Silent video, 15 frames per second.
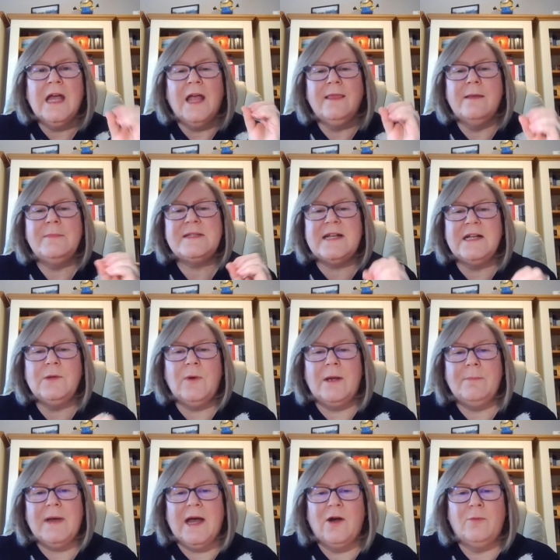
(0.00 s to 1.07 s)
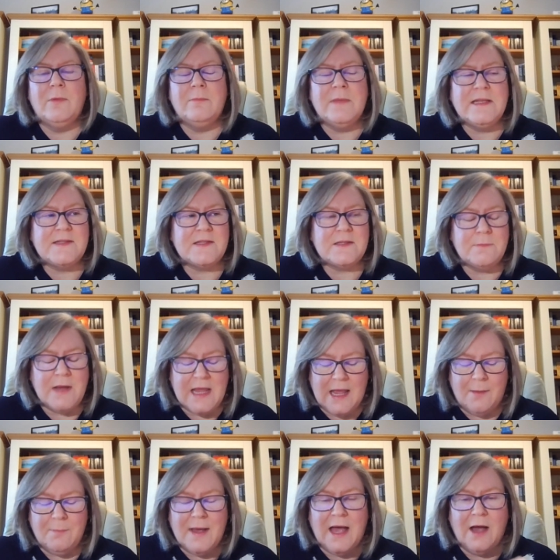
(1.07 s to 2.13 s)
And let me tell you what empowerment means to me.
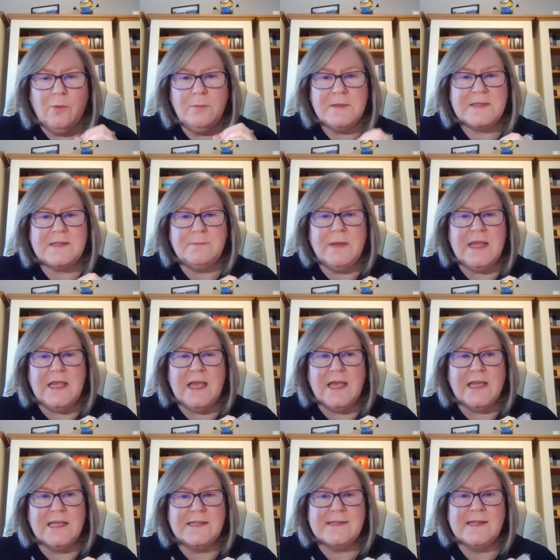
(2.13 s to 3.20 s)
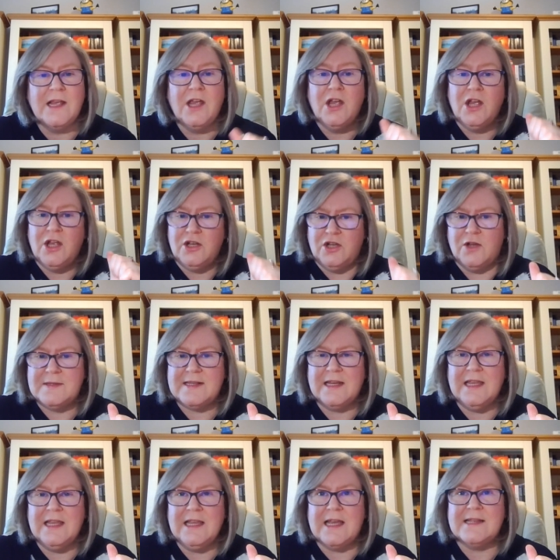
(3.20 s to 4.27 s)
Empowerment to me is no
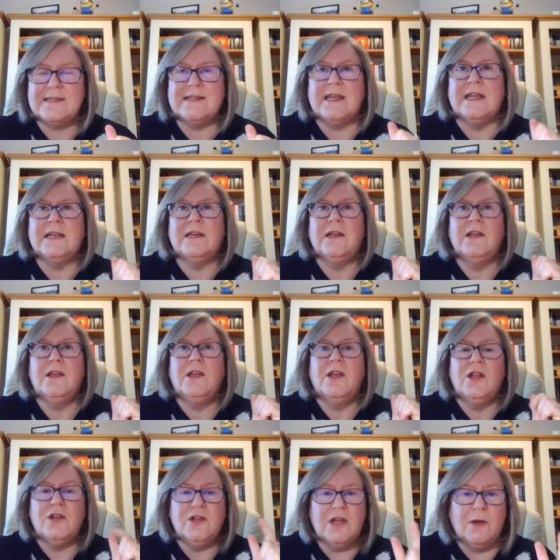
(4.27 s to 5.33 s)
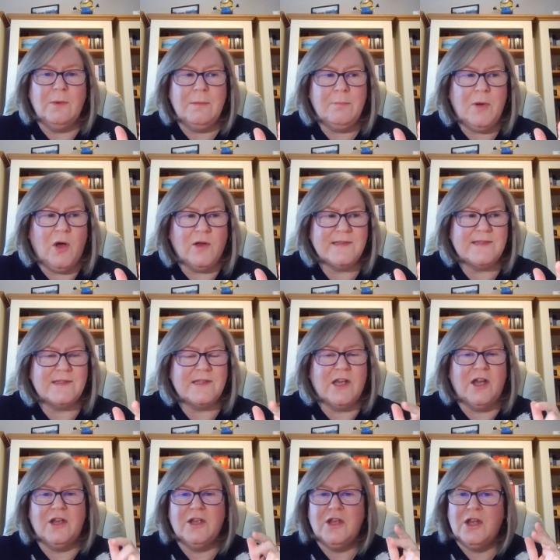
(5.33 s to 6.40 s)
second guessing, no
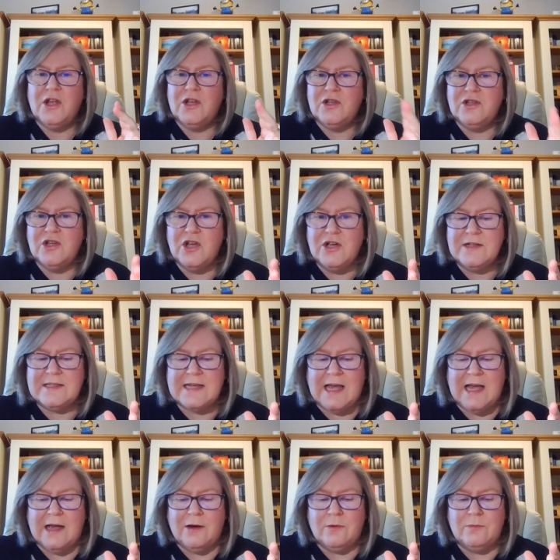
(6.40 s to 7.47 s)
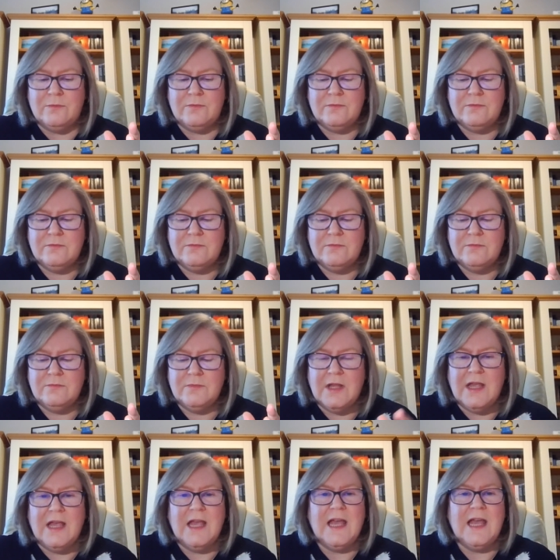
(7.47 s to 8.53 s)
imposter, no doubt.
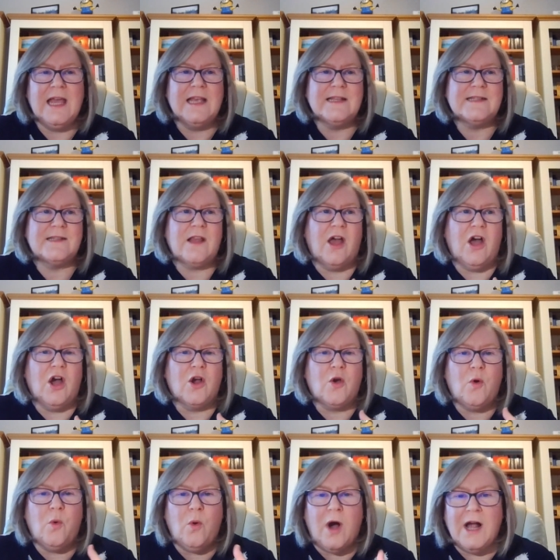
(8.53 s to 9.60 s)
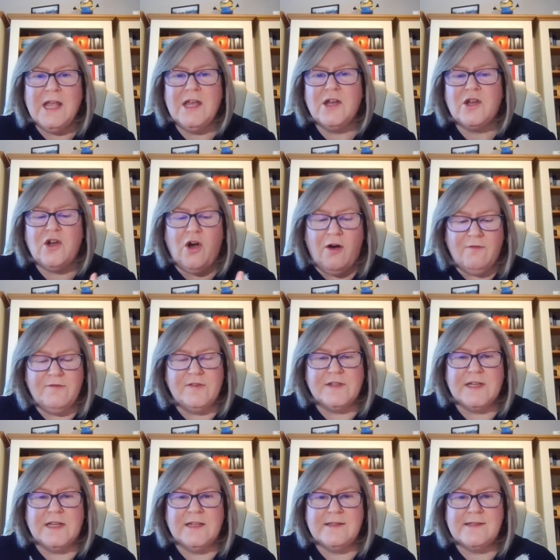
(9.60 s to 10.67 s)
It's a quiet
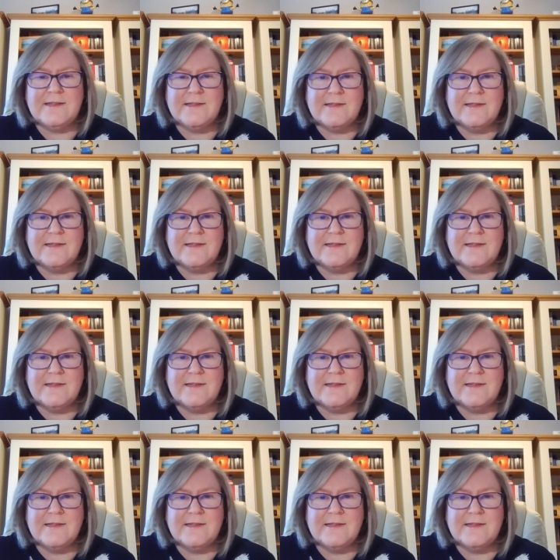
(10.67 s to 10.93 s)
confidence